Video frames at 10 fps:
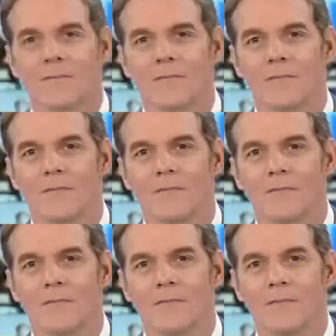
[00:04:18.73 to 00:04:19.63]

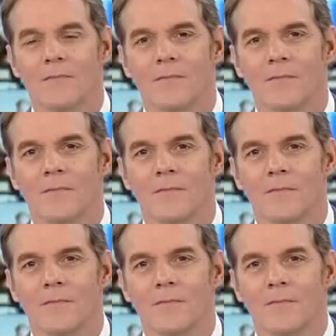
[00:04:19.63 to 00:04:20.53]

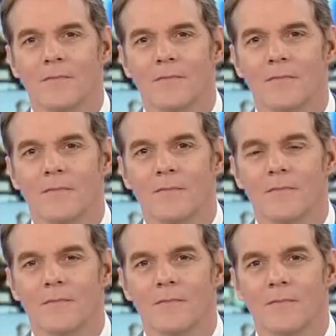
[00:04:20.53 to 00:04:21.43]

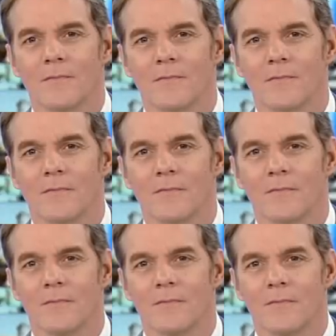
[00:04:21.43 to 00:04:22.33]

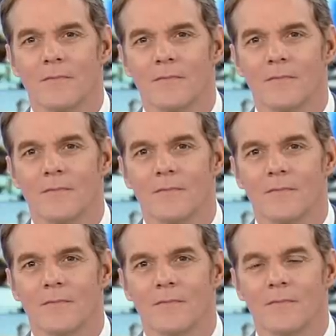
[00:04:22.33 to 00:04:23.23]

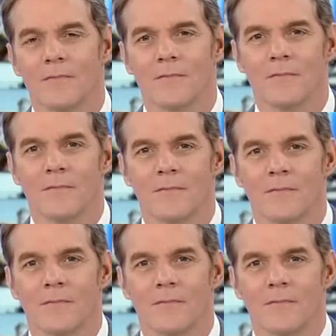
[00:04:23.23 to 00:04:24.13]

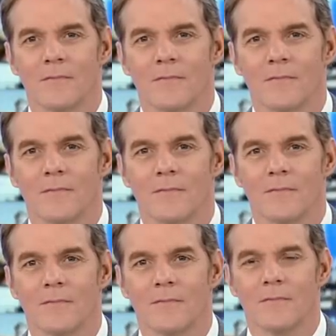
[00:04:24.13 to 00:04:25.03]

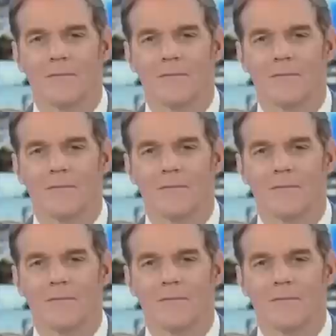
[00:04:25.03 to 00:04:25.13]
(silent)